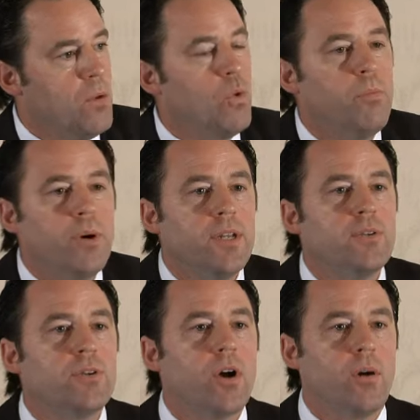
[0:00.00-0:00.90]
we'll put in
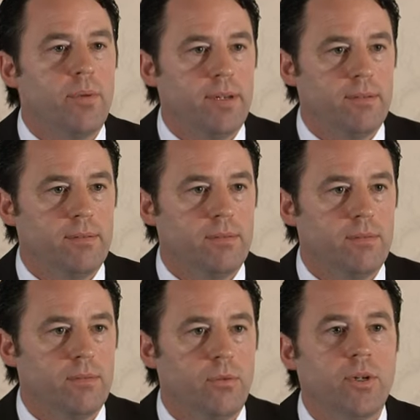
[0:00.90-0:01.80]
your carpet.
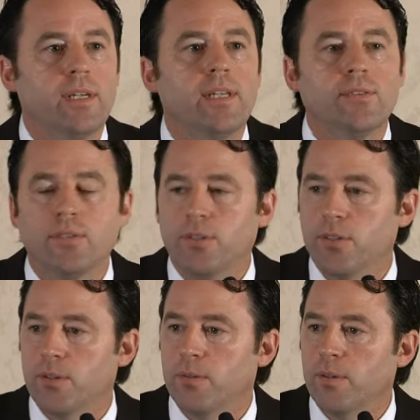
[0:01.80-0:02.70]
We're going to lease it to
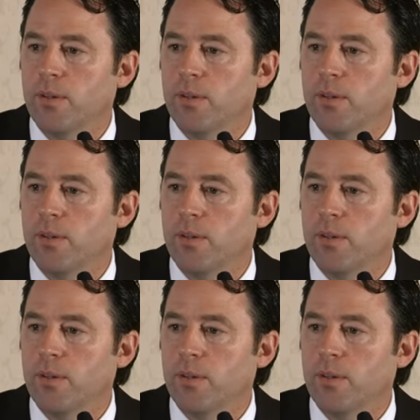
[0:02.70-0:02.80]
you.